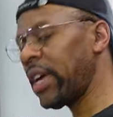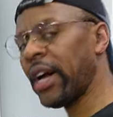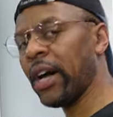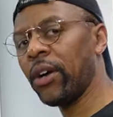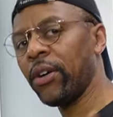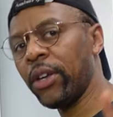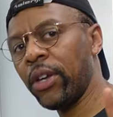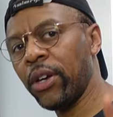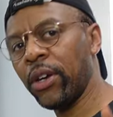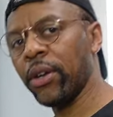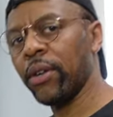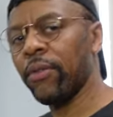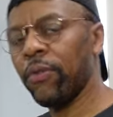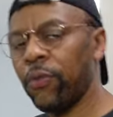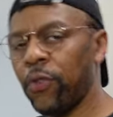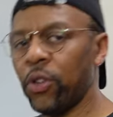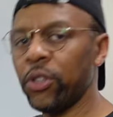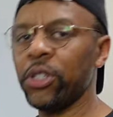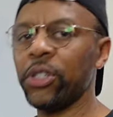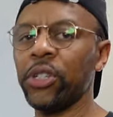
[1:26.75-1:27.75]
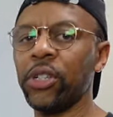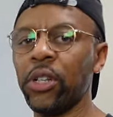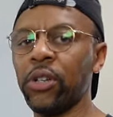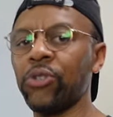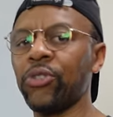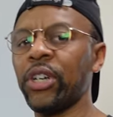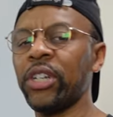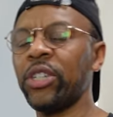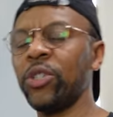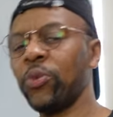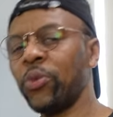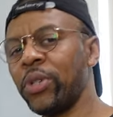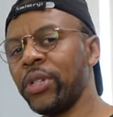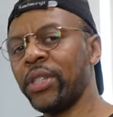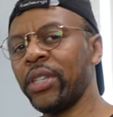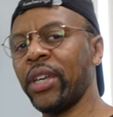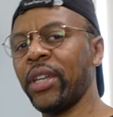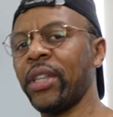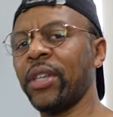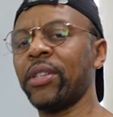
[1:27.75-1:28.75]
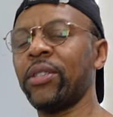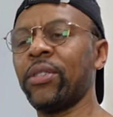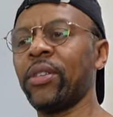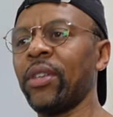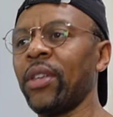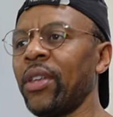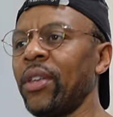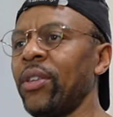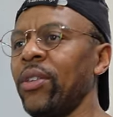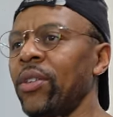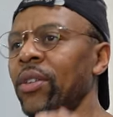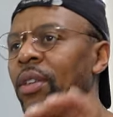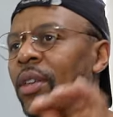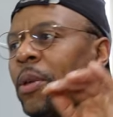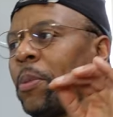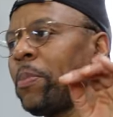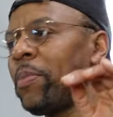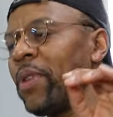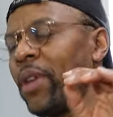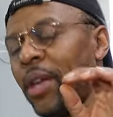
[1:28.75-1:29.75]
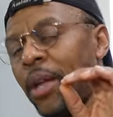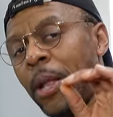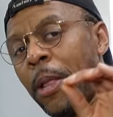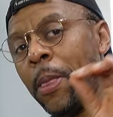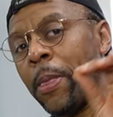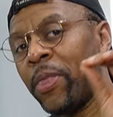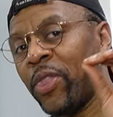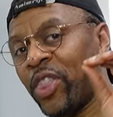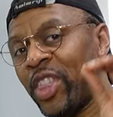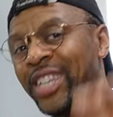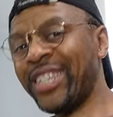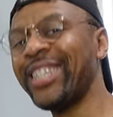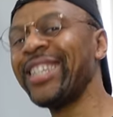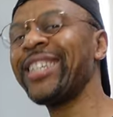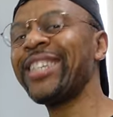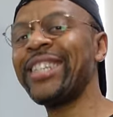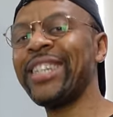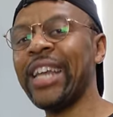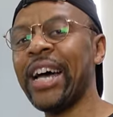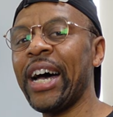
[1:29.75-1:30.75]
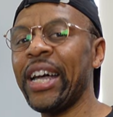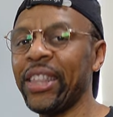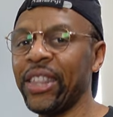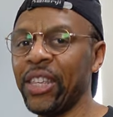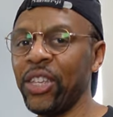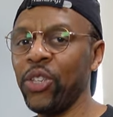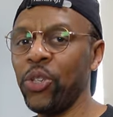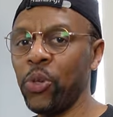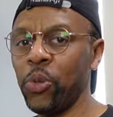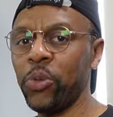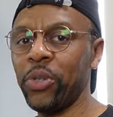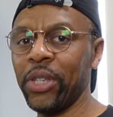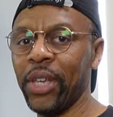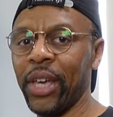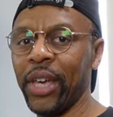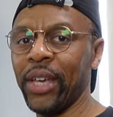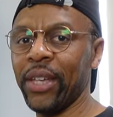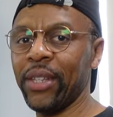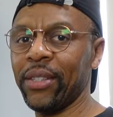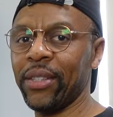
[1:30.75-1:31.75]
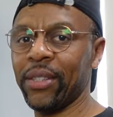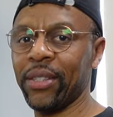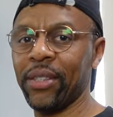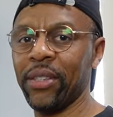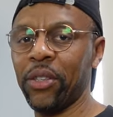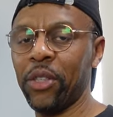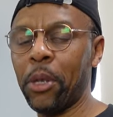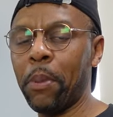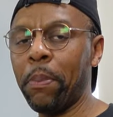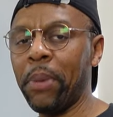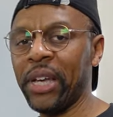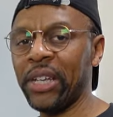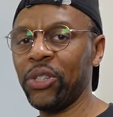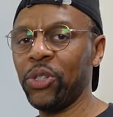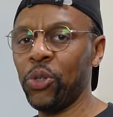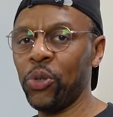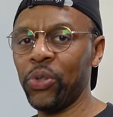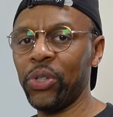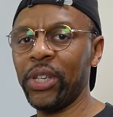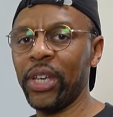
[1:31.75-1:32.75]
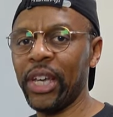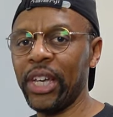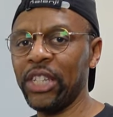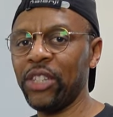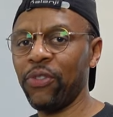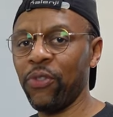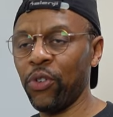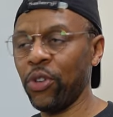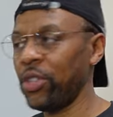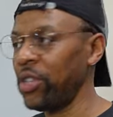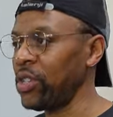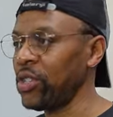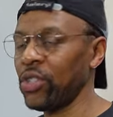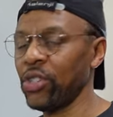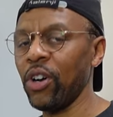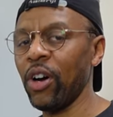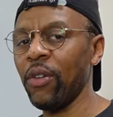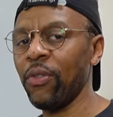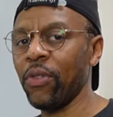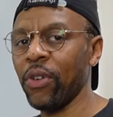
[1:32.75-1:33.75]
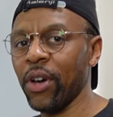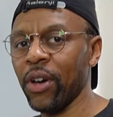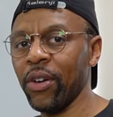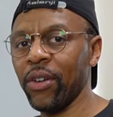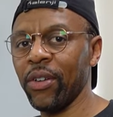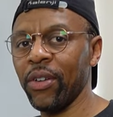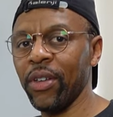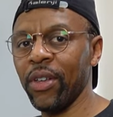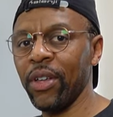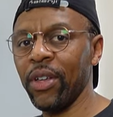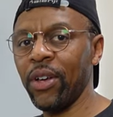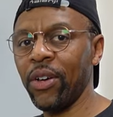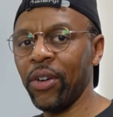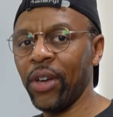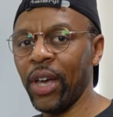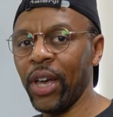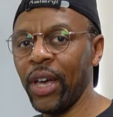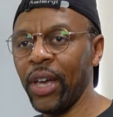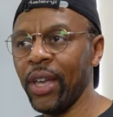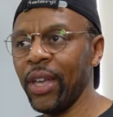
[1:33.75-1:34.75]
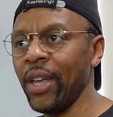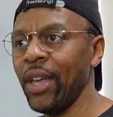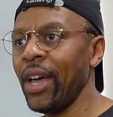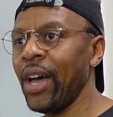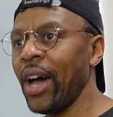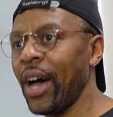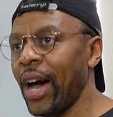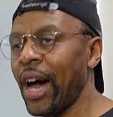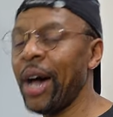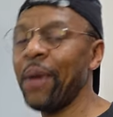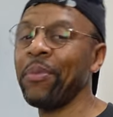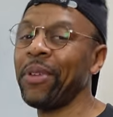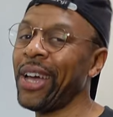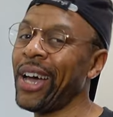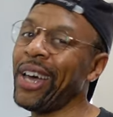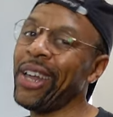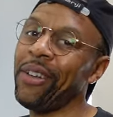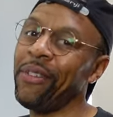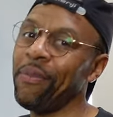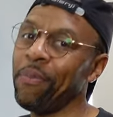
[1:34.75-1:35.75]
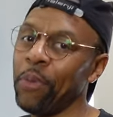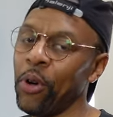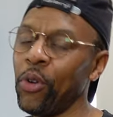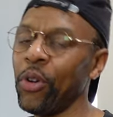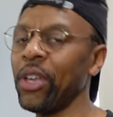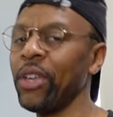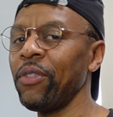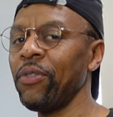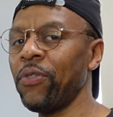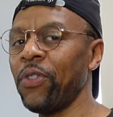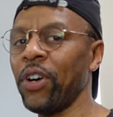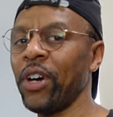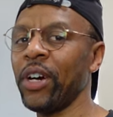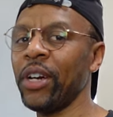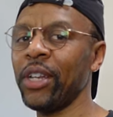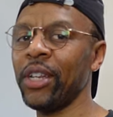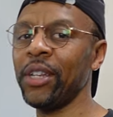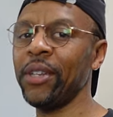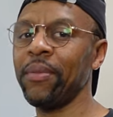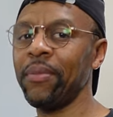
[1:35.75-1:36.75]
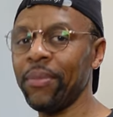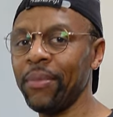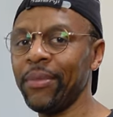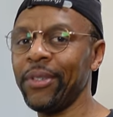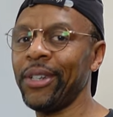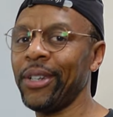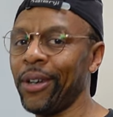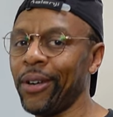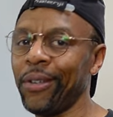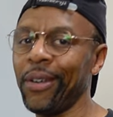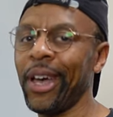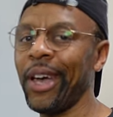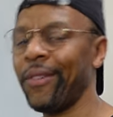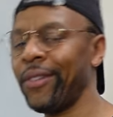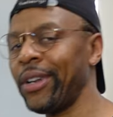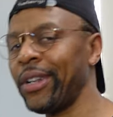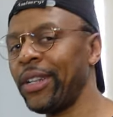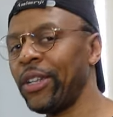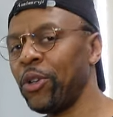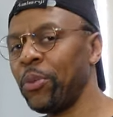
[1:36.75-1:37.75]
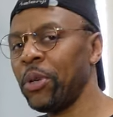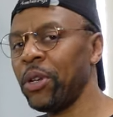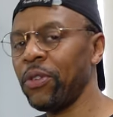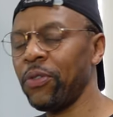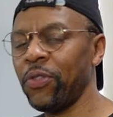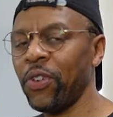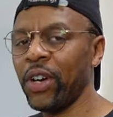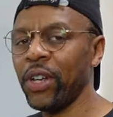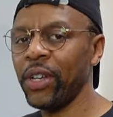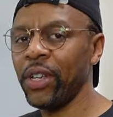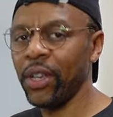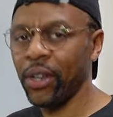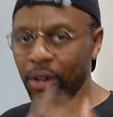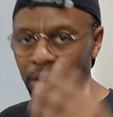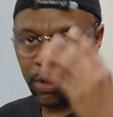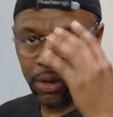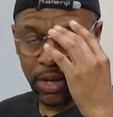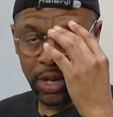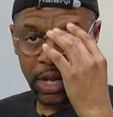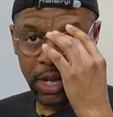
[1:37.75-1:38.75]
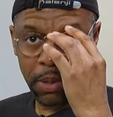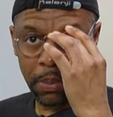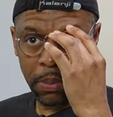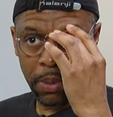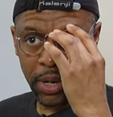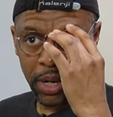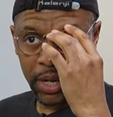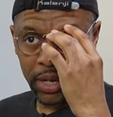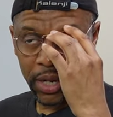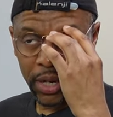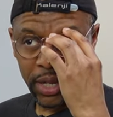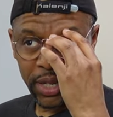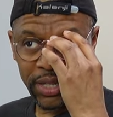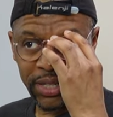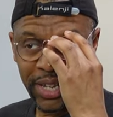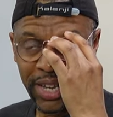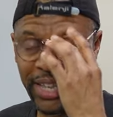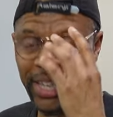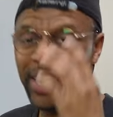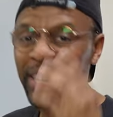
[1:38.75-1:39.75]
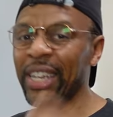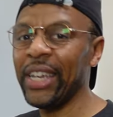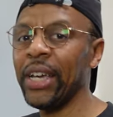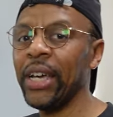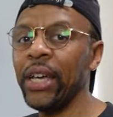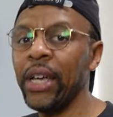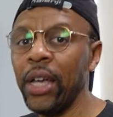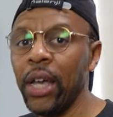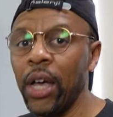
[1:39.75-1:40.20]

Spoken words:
Now here, full disclosure, I just want to say this. This is not the best use case for this software, okay? I'm kind of poking fun and, you know, having a little bit of fun here, but taking